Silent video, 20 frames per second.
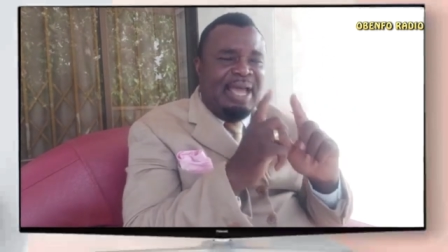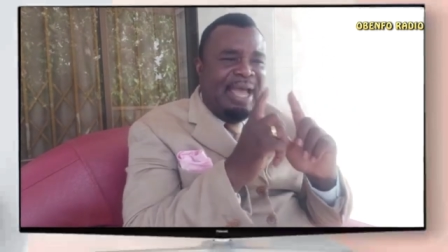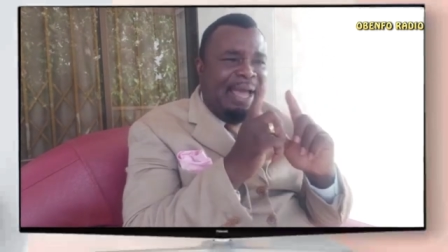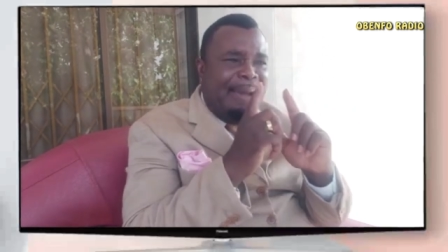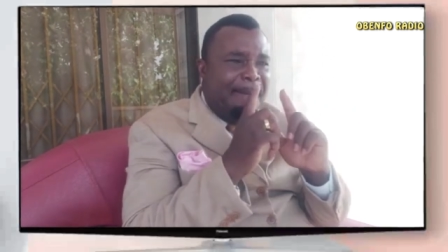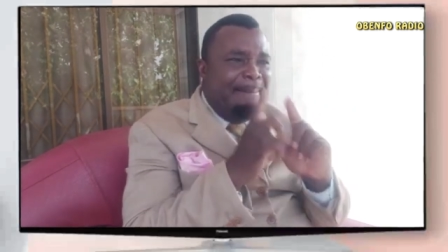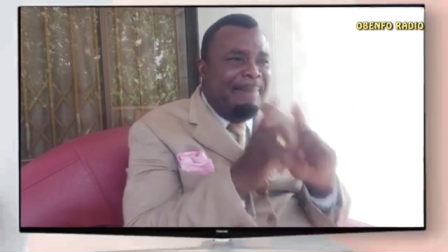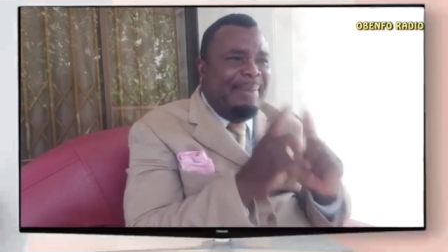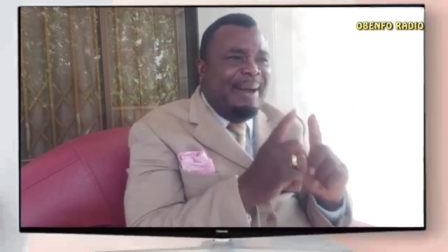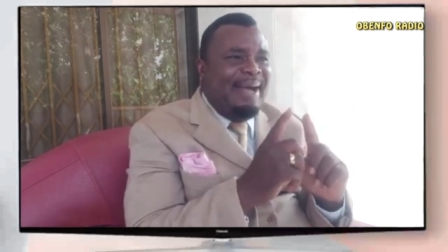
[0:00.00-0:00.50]

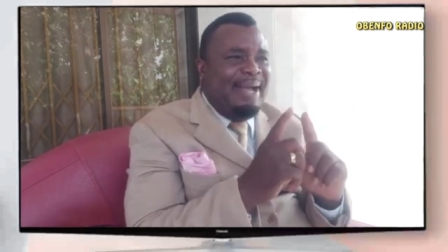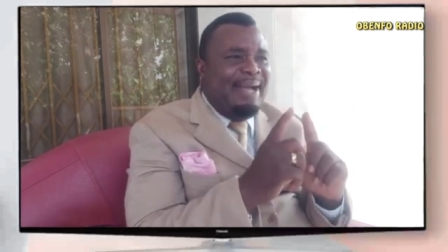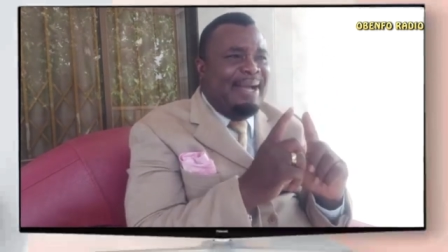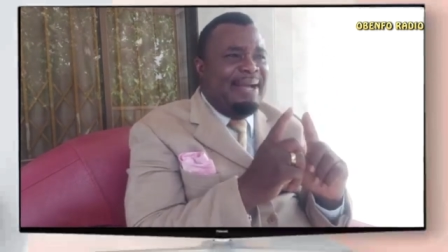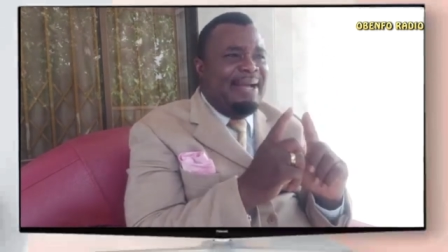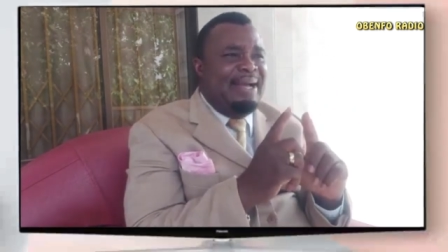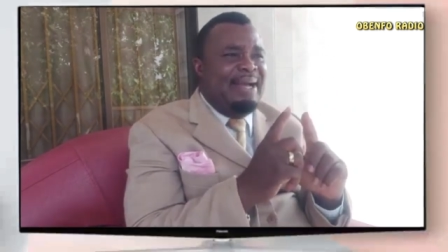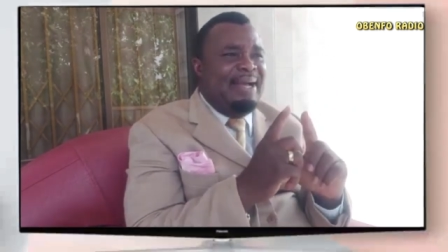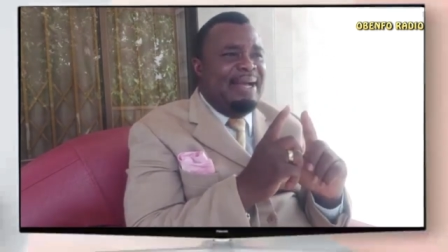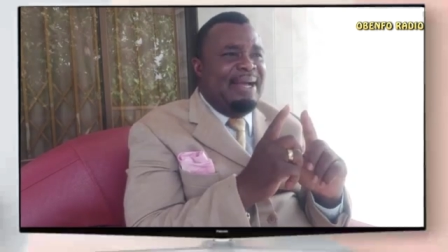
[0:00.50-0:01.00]
Emma
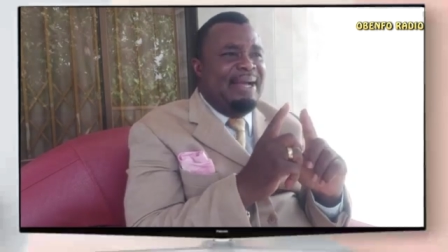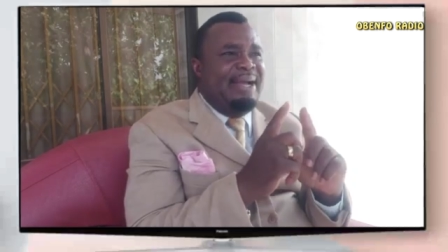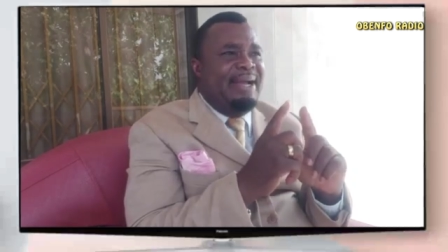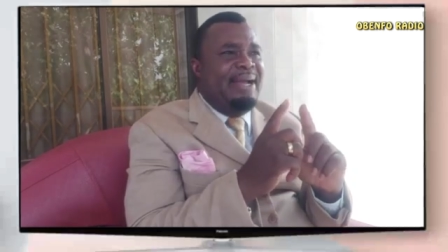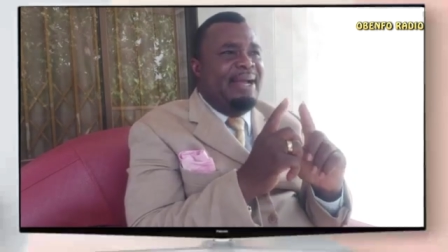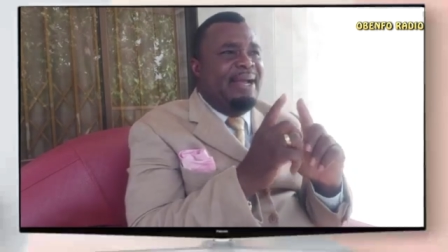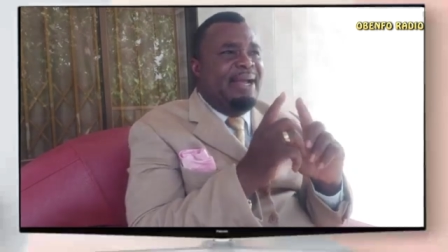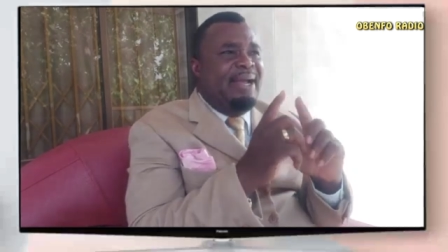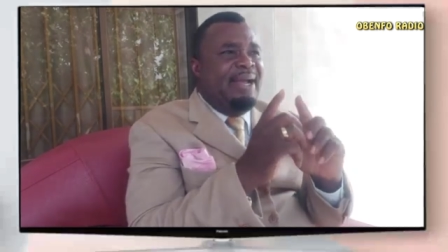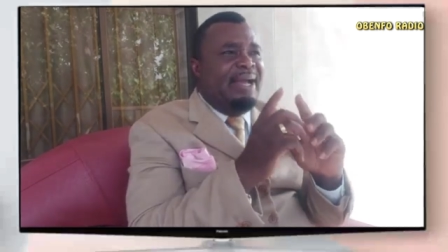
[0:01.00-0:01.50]

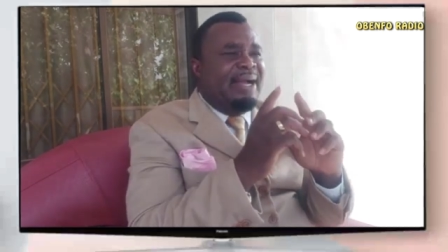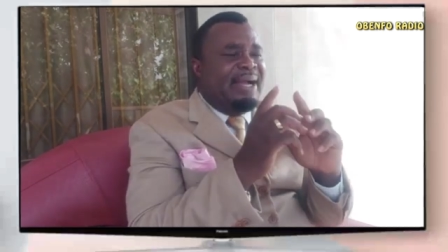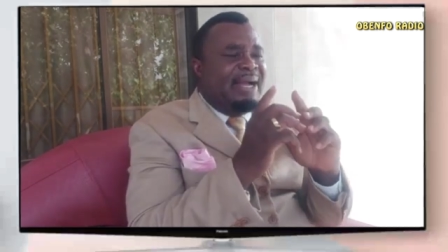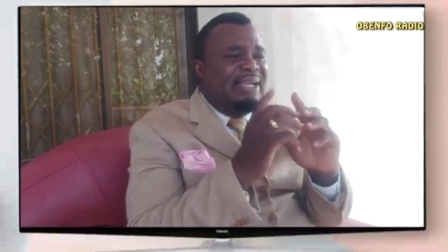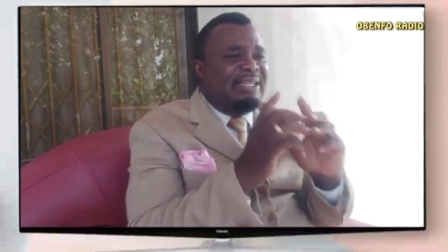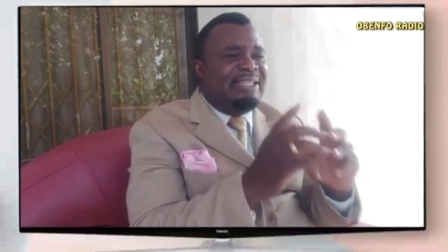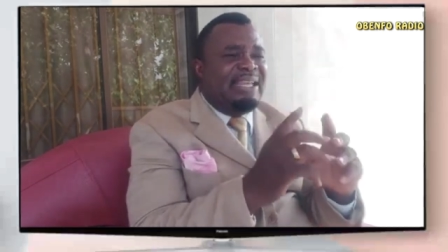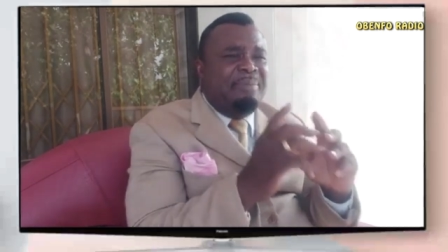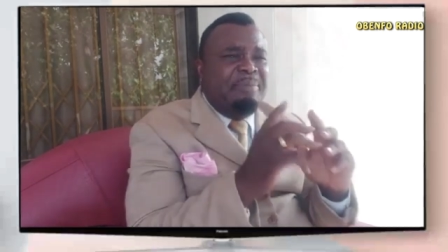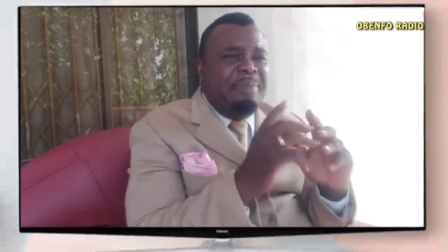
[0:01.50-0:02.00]

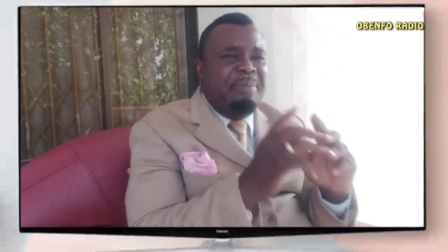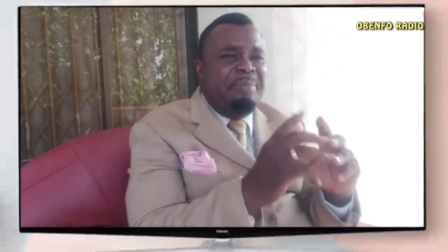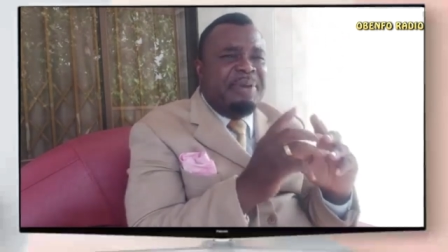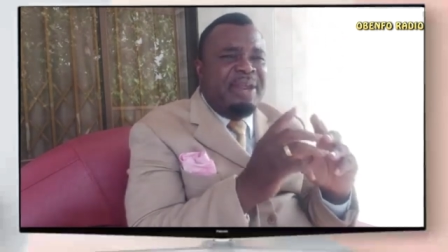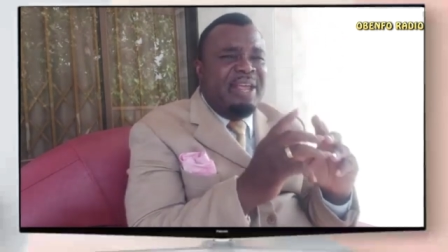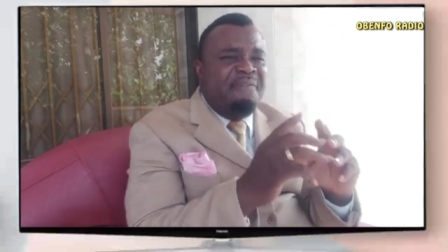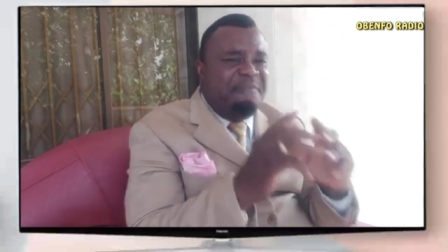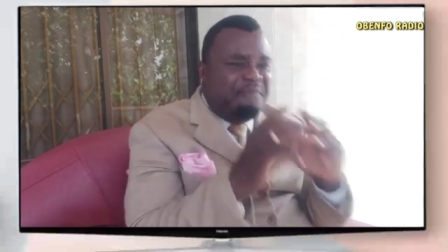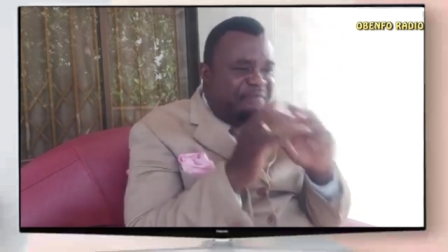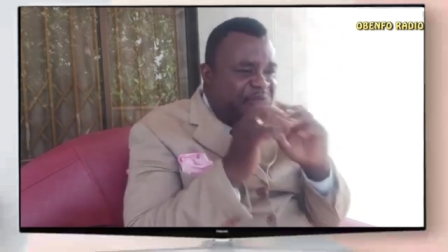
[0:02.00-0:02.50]
Kasabi
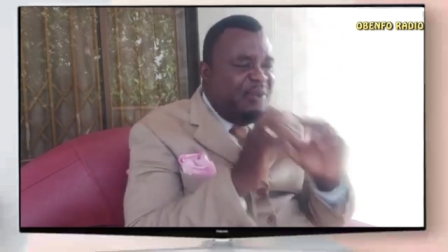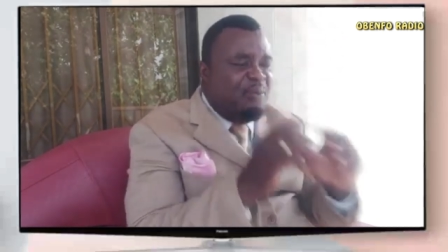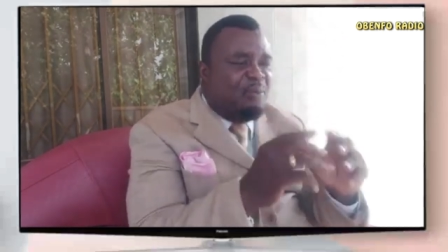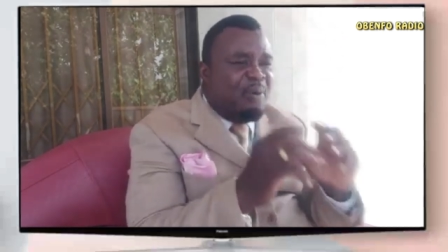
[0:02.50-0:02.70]
brain free